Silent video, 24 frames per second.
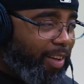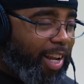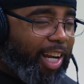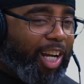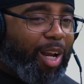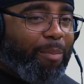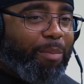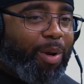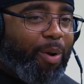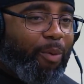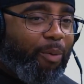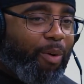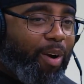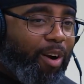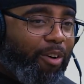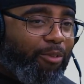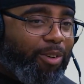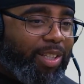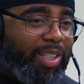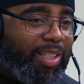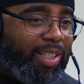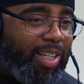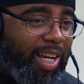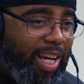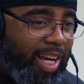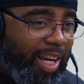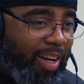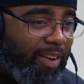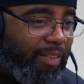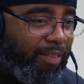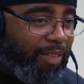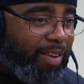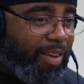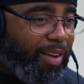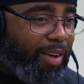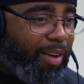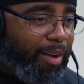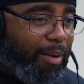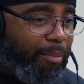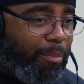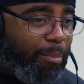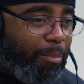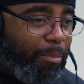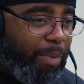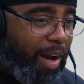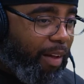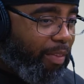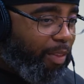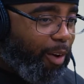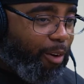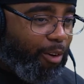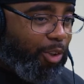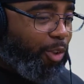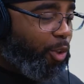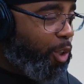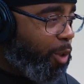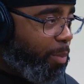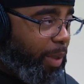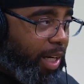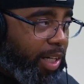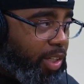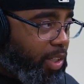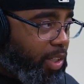that can be well received by those you speak